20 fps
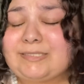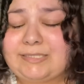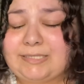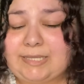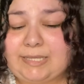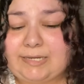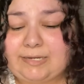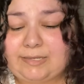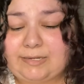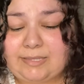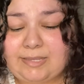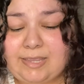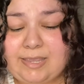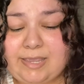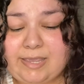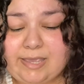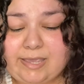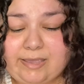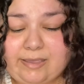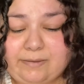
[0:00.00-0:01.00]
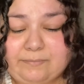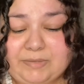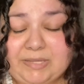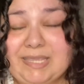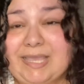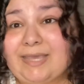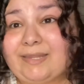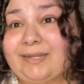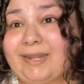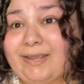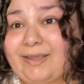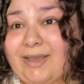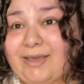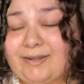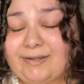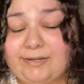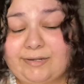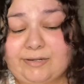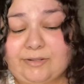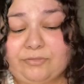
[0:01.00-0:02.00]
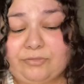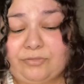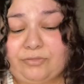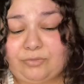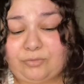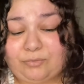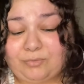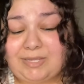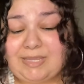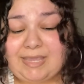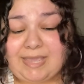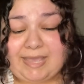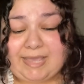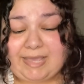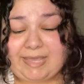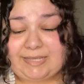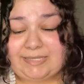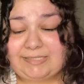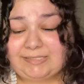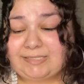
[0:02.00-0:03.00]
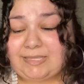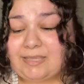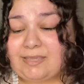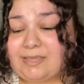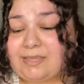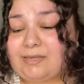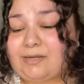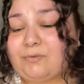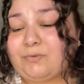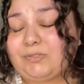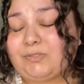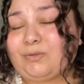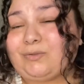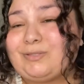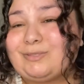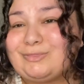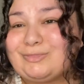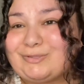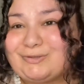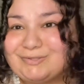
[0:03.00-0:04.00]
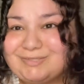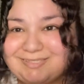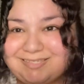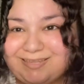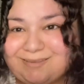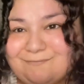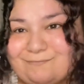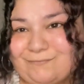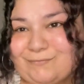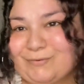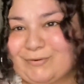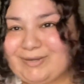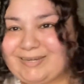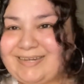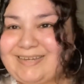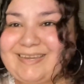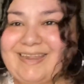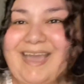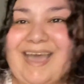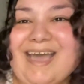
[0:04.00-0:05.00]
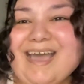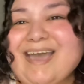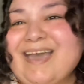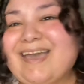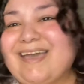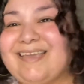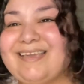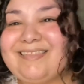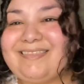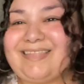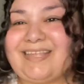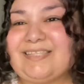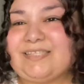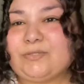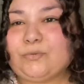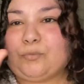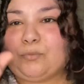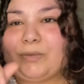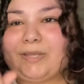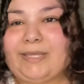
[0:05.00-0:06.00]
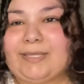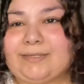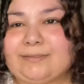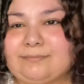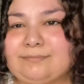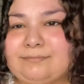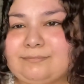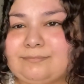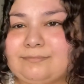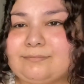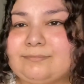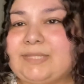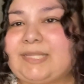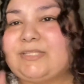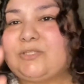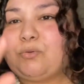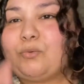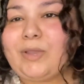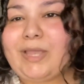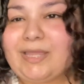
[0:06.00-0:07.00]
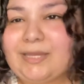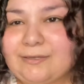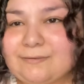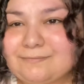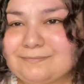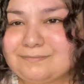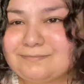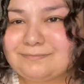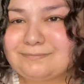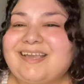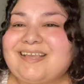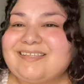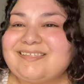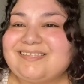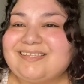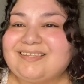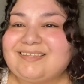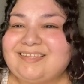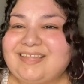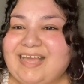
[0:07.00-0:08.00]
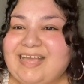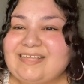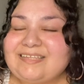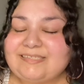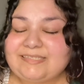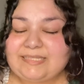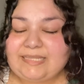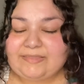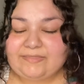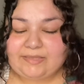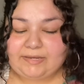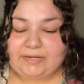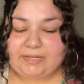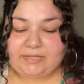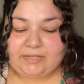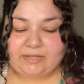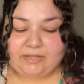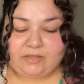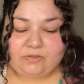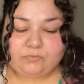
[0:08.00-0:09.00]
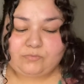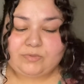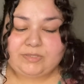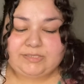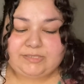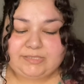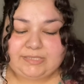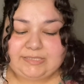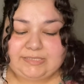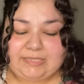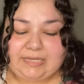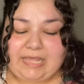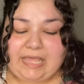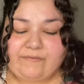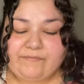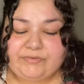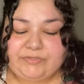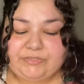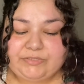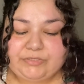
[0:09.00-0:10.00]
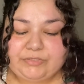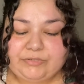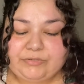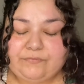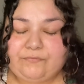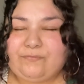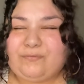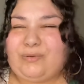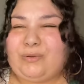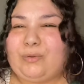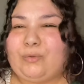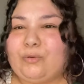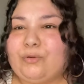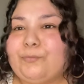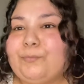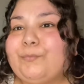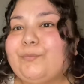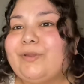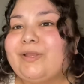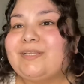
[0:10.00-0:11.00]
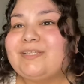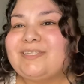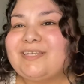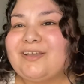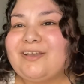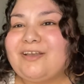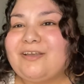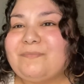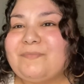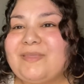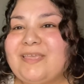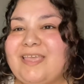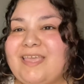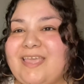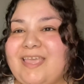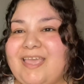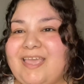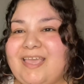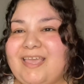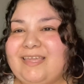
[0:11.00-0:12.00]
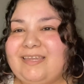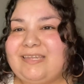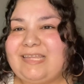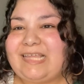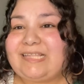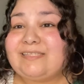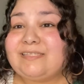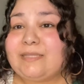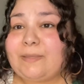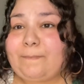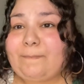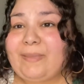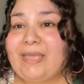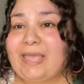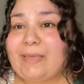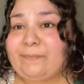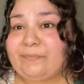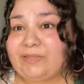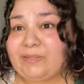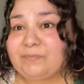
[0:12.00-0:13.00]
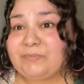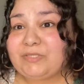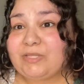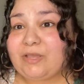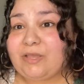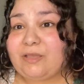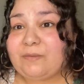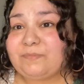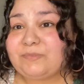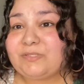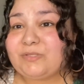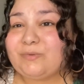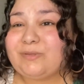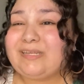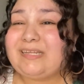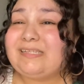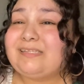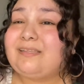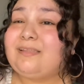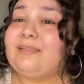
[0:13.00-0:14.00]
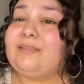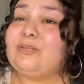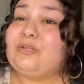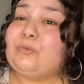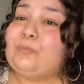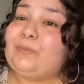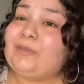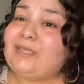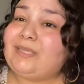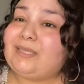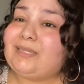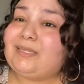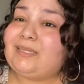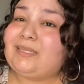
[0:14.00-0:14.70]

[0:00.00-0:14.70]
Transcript: to get it. Again, I got it in a 3X and it was only $13.49, that's a win. Guys, the last thing that I got was this lavender floral print top, and it's a peplum top, so it is a little bit